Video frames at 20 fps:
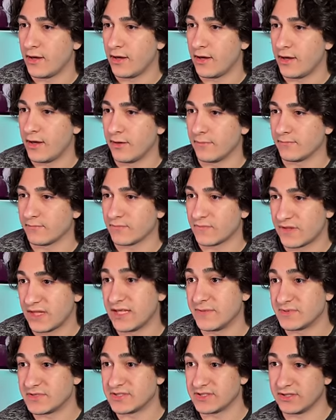um,
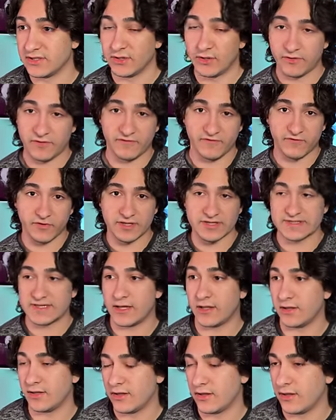keeps, you know, the front
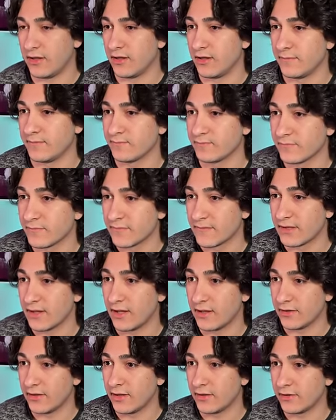delt uh,
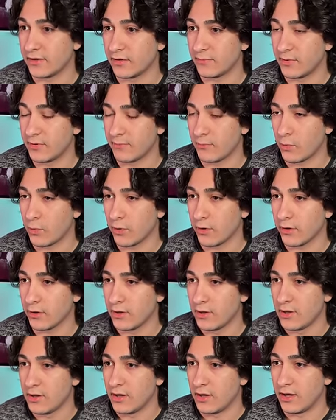a, a little bit more
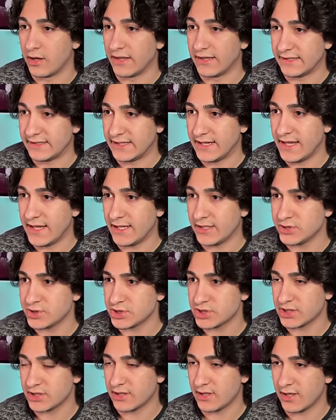uh,
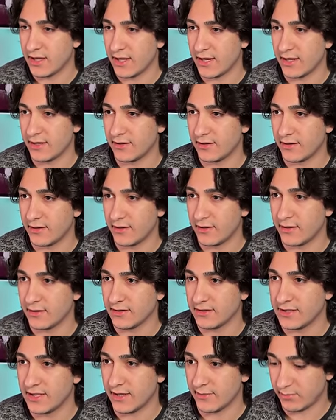engaged and uh,
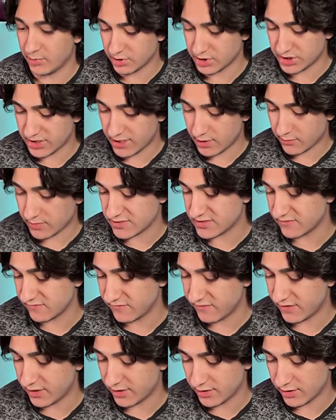yeah push that one to
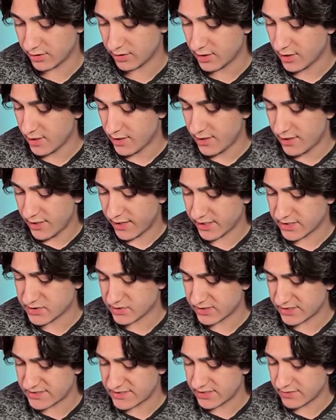failure as you
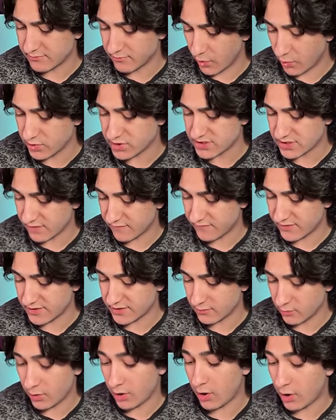can see most of
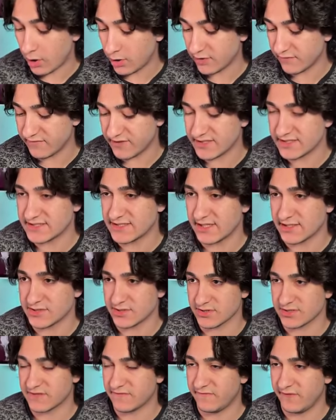the well all of these sets
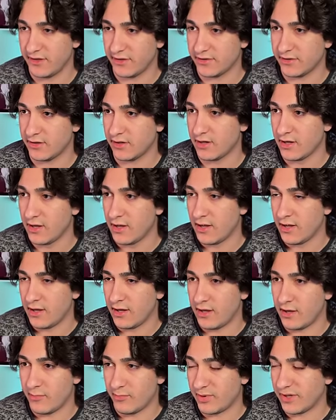are to failure
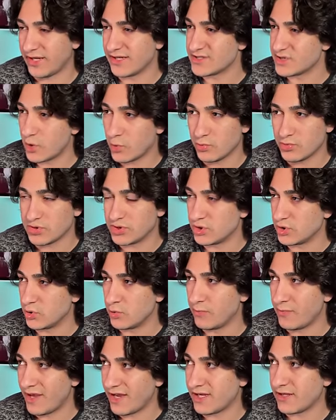um, but I don't
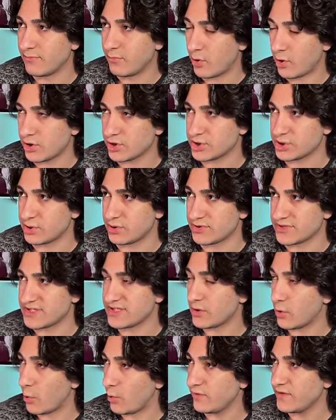do many partials
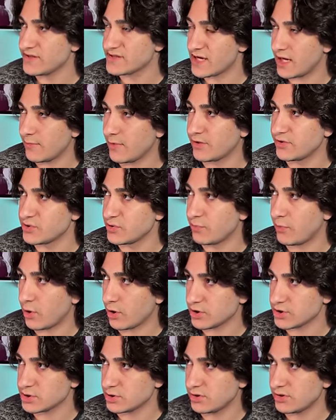the only time I'll do
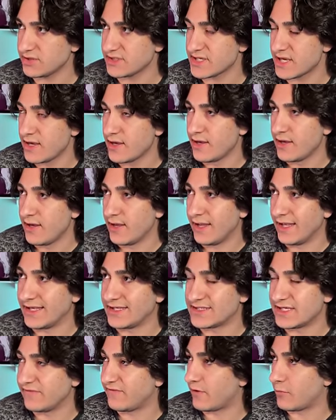partials
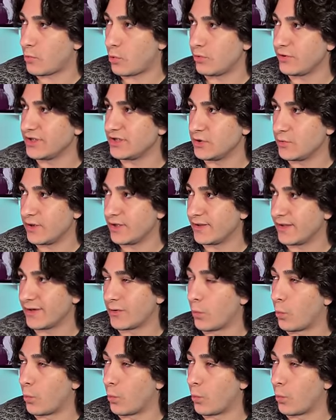is if I'm only doing like